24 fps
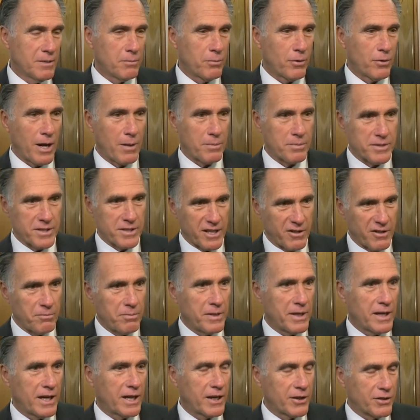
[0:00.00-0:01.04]
perhaps the
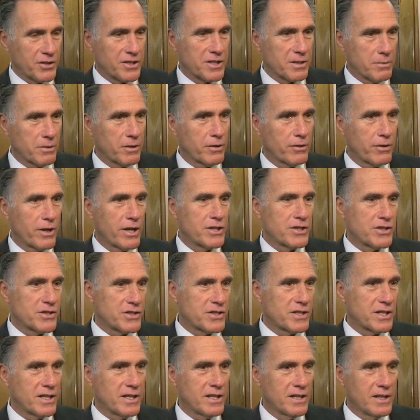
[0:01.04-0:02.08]
FBI or some other
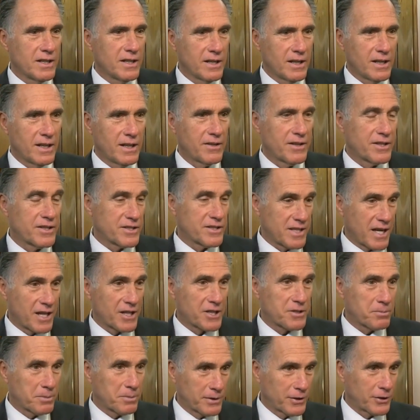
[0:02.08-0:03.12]
agency that's not
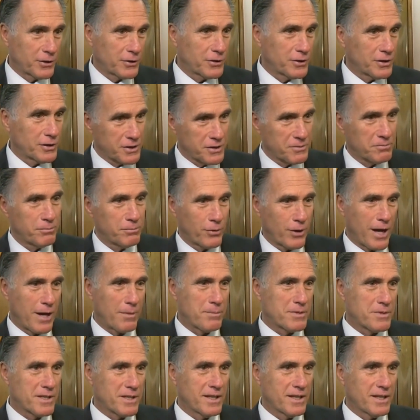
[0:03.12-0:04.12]
as political as perhaps